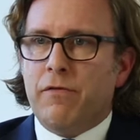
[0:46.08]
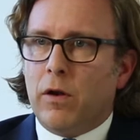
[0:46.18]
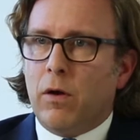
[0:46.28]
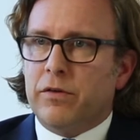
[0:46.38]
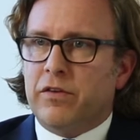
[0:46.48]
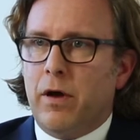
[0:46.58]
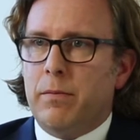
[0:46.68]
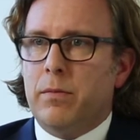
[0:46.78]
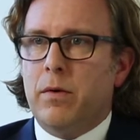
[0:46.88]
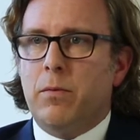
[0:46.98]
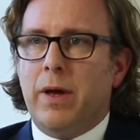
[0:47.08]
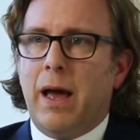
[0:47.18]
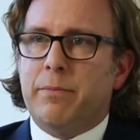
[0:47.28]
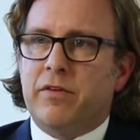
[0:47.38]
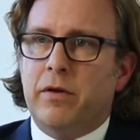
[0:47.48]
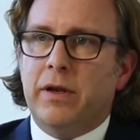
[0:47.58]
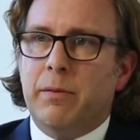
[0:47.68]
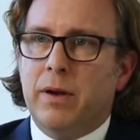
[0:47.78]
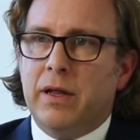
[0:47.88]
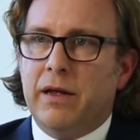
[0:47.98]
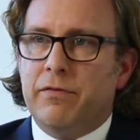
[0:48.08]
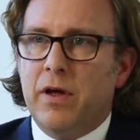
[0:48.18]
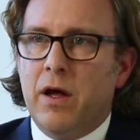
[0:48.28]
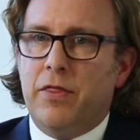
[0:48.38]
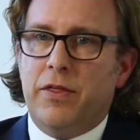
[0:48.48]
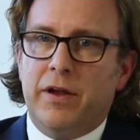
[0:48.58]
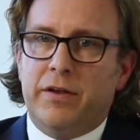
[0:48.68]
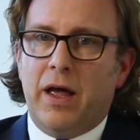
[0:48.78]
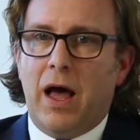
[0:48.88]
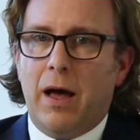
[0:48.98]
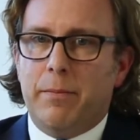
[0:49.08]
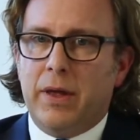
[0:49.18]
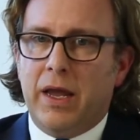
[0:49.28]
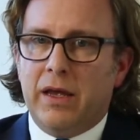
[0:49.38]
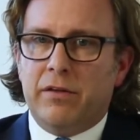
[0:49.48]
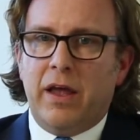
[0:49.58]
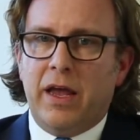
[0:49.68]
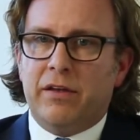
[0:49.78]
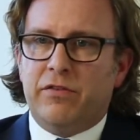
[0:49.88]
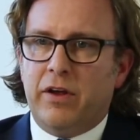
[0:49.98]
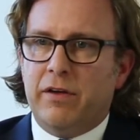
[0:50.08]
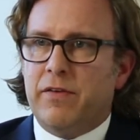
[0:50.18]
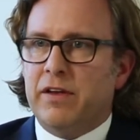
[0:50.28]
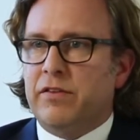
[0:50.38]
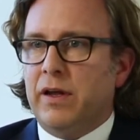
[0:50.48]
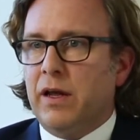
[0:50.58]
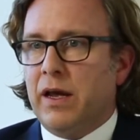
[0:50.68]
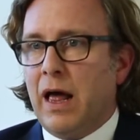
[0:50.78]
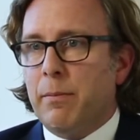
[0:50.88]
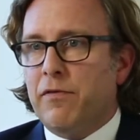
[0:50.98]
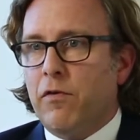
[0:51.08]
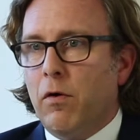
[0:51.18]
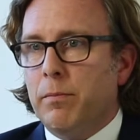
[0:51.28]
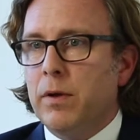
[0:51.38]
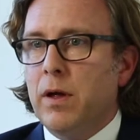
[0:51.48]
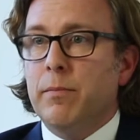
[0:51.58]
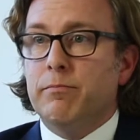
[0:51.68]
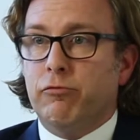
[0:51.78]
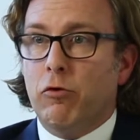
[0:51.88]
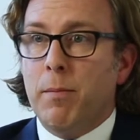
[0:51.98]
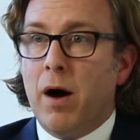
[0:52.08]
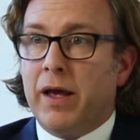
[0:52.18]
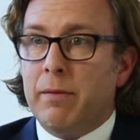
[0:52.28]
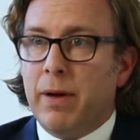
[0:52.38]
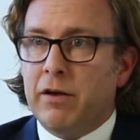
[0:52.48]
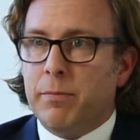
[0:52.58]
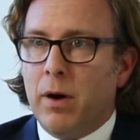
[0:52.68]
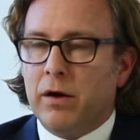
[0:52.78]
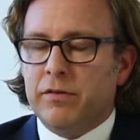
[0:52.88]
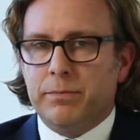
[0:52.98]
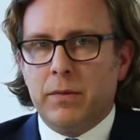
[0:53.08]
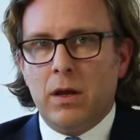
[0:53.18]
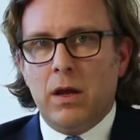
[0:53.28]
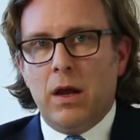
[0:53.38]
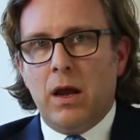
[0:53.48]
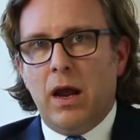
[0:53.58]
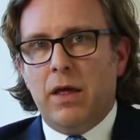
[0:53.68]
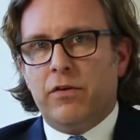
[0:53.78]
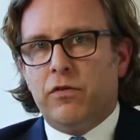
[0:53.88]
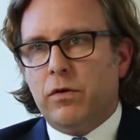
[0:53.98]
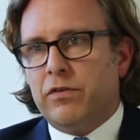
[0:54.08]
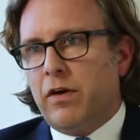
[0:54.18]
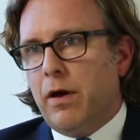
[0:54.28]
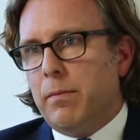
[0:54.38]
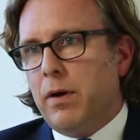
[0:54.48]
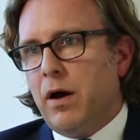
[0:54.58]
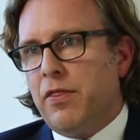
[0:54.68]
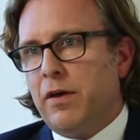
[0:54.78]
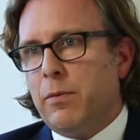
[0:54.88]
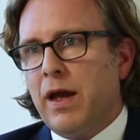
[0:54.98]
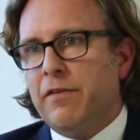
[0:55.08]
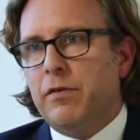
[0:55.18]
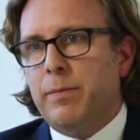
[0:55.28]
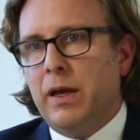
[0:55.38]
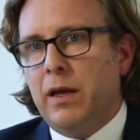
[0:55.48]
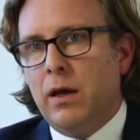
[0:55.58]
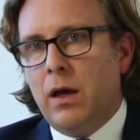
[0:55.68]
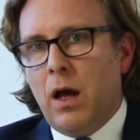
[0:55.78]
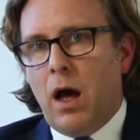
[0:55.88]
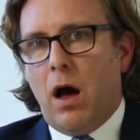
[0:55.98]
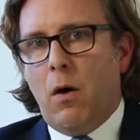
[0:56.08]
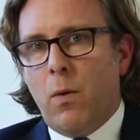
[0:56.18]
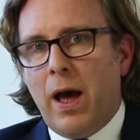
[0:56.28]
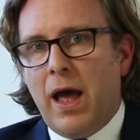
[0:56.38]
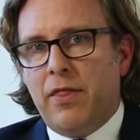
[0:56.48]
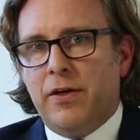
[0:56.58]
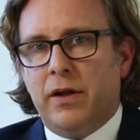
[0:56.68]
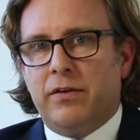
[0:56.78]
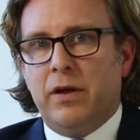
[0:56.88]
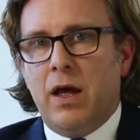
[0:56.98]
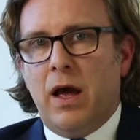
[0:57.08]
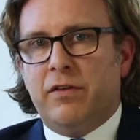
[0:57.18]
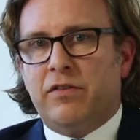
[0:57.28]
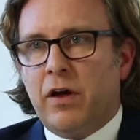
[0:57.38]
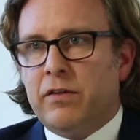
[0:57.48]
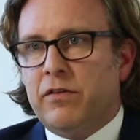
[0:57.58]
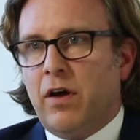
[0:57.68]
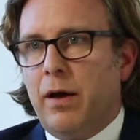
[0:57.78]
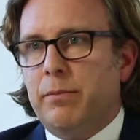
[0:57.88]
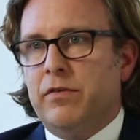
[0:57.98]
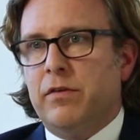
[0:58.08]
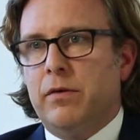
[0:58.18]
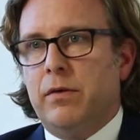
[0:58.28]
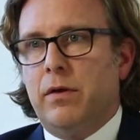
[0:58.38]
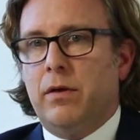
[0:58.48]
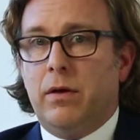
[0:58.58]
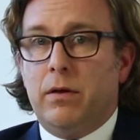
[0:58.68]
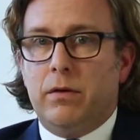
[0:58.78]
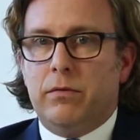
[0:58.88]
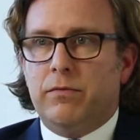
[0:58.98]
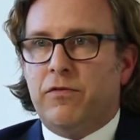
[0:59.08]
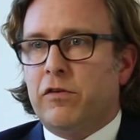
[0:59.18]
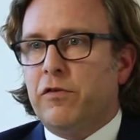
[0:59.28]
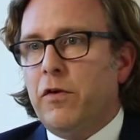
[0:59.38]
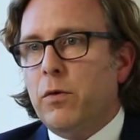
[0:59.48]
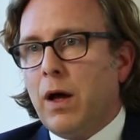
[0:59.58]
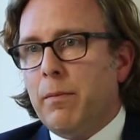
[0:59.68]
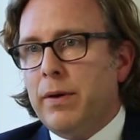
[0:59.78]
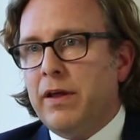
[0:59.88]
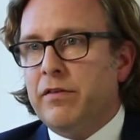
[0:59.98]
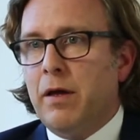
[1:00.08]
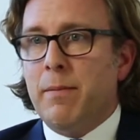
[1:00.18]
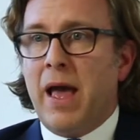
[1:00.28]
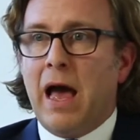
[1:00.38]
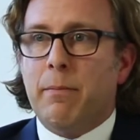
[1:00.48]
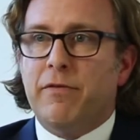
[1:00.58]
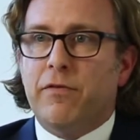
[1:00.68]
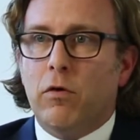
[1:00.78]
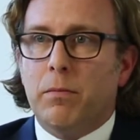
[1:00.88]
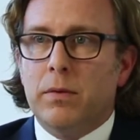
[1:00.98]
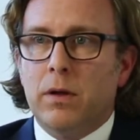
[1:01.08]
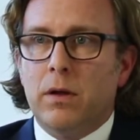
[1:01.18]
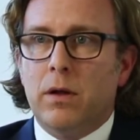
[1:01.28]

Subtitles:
Over the long term, we absolutely believe that ESG investing can outperform broad market benchmarks. In the short term, I think we have to be aware that at certain times, fossil fuel companies may outperform